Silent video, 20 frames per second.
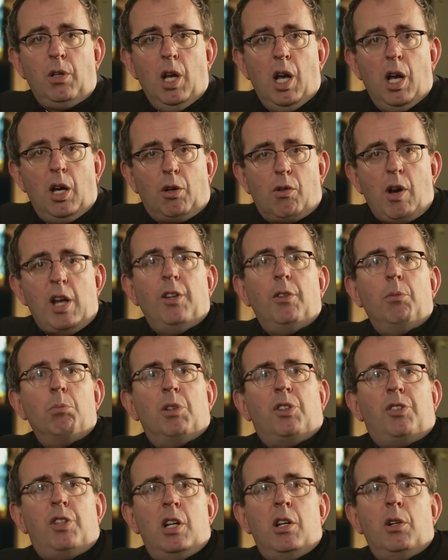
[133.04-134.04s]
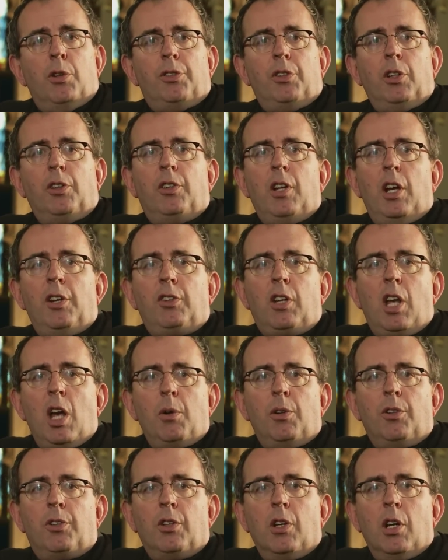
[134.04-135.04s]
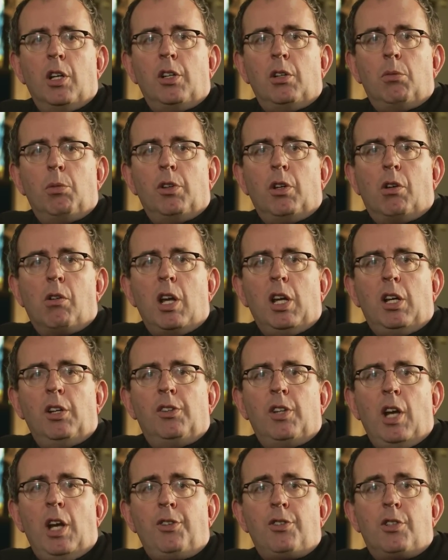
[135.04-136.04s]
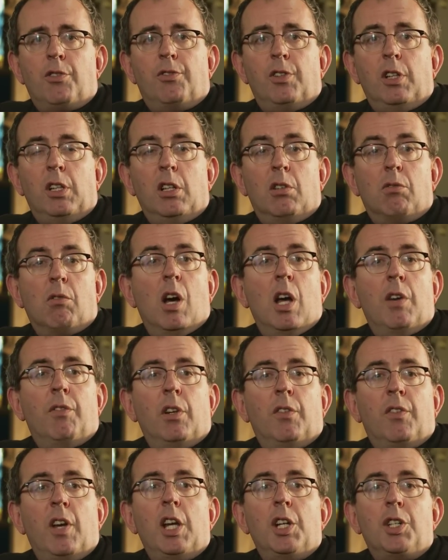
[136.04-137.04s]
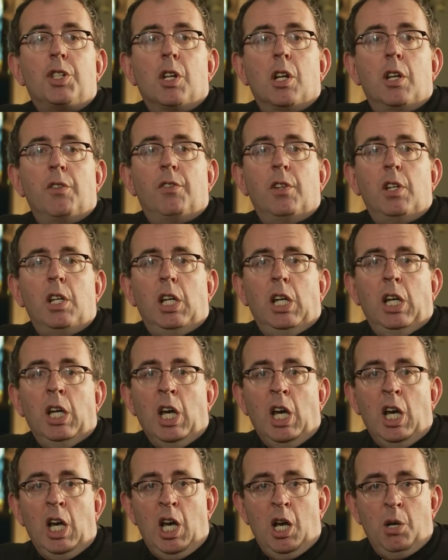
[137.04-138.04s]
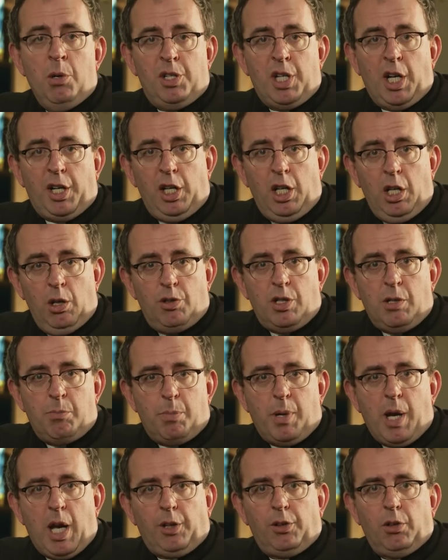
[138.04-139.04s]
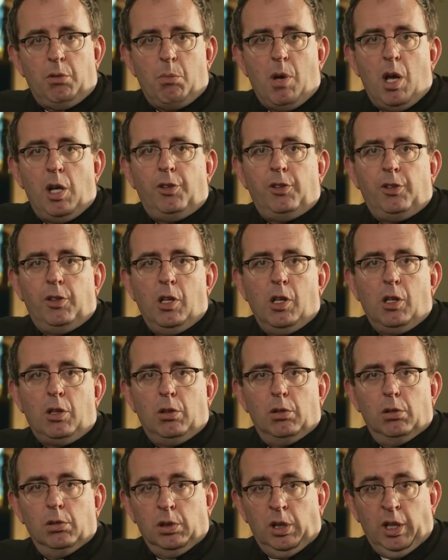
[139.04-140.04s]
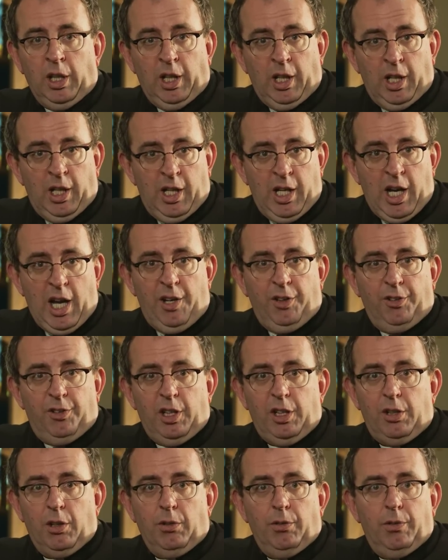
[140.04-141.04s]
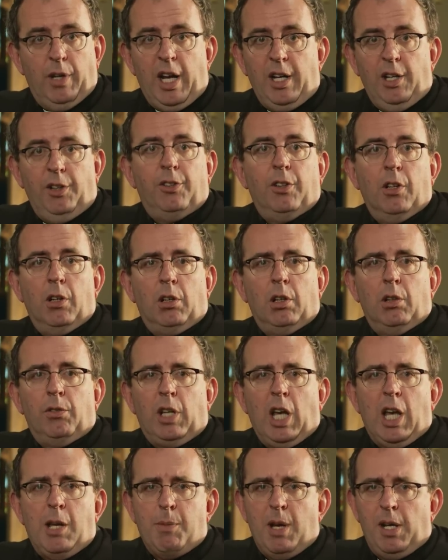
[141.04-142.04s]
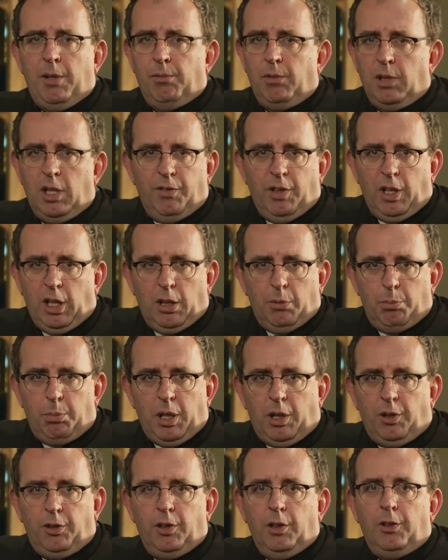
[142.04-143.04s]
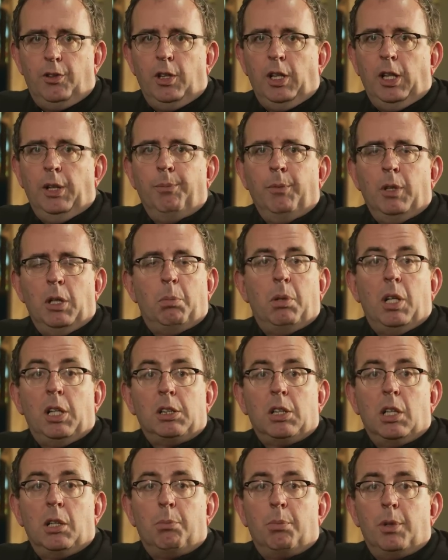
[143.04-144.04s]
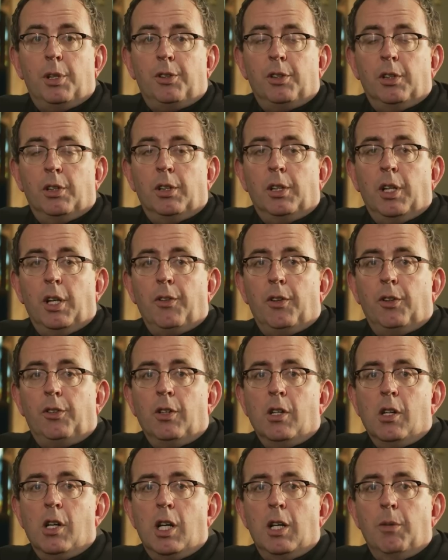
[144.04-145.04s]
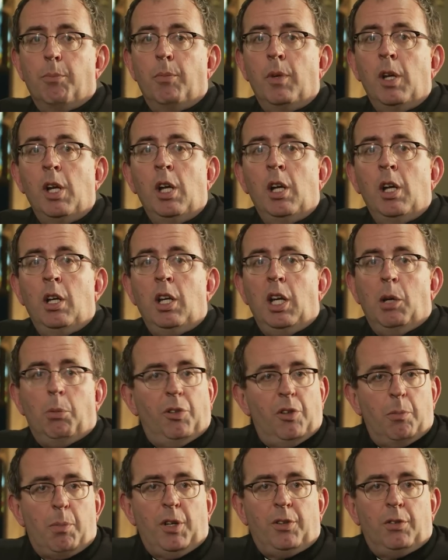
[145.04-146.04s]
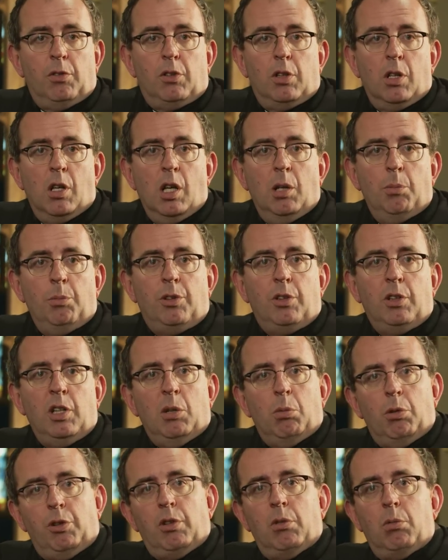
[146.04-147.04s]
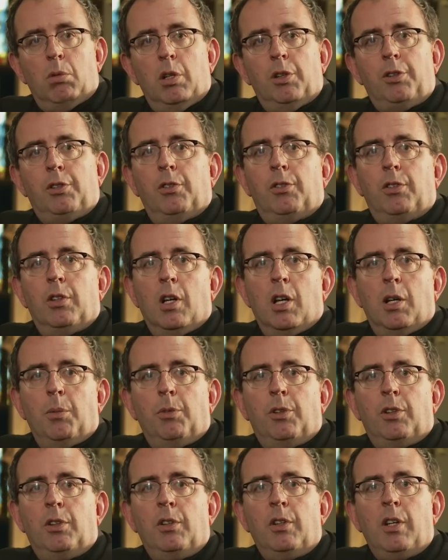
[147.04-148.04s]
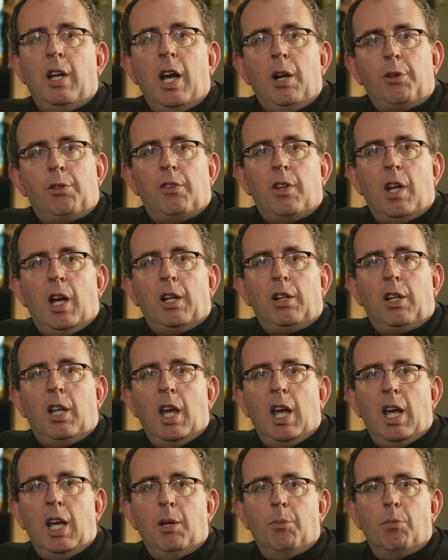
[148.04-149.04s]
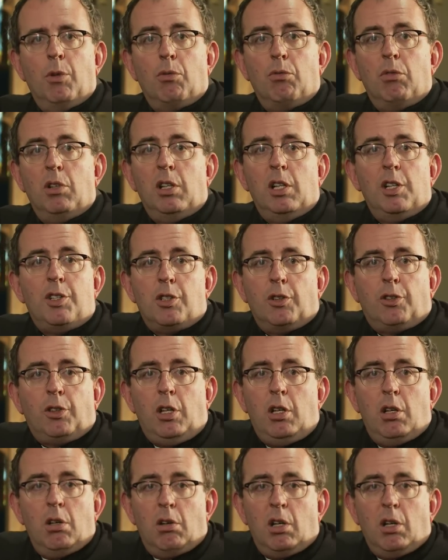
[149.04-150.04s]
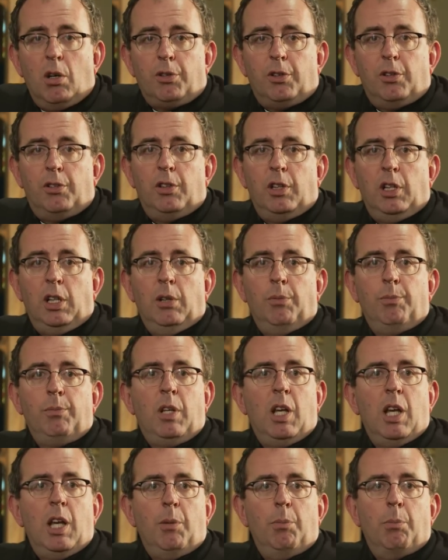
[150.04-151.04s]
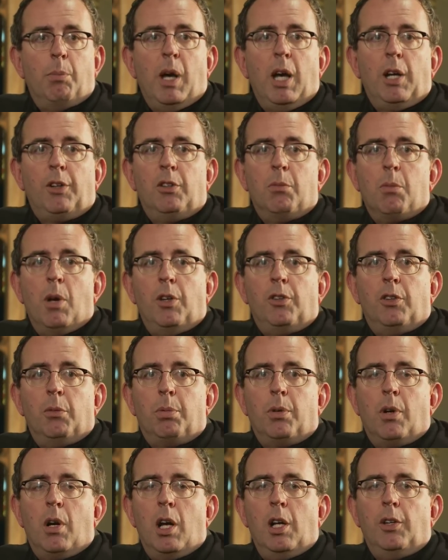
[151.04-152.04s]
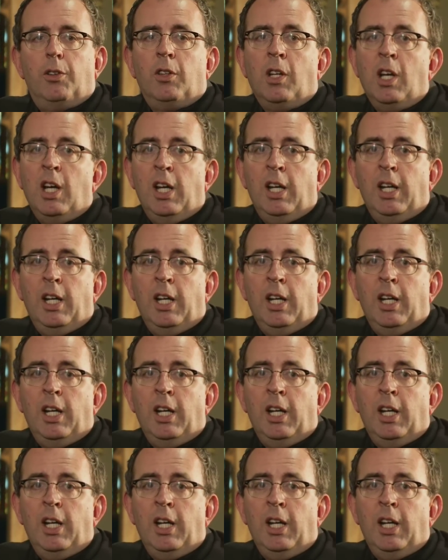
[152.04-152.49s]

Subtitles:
A great material success coincided with a great catastrophe, the arrival of HIV, which had a huge impact on my circle, and indeed on any circle of gay men living in a big city in a place like Britain at the time. It was the best of times, it was the worst of times. Out of that came religious curiosity, came back to my surprise.